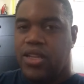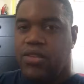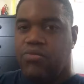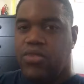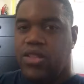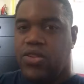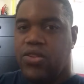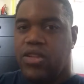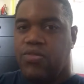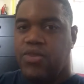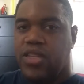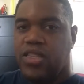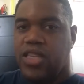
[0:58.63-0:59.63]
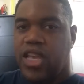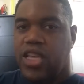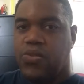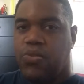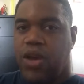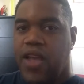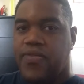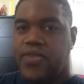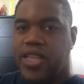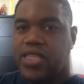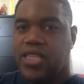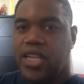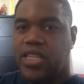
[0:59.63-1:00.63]
We know him and his ex-wife,
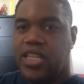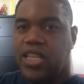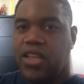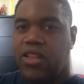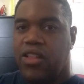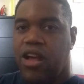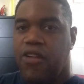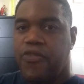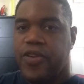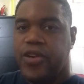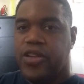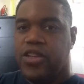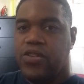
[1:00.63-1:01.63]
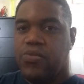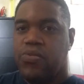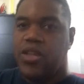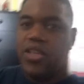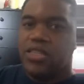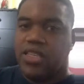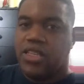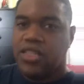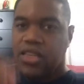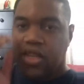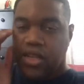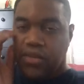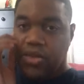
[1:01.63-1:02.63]
they starting to get along for a good reason.
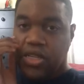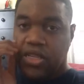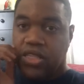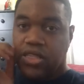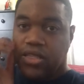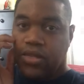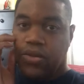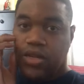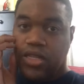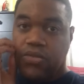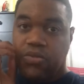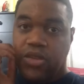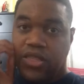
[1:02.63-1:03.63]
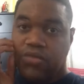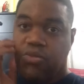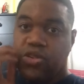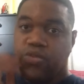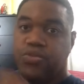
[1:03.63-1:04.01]
Because it's Christmas, most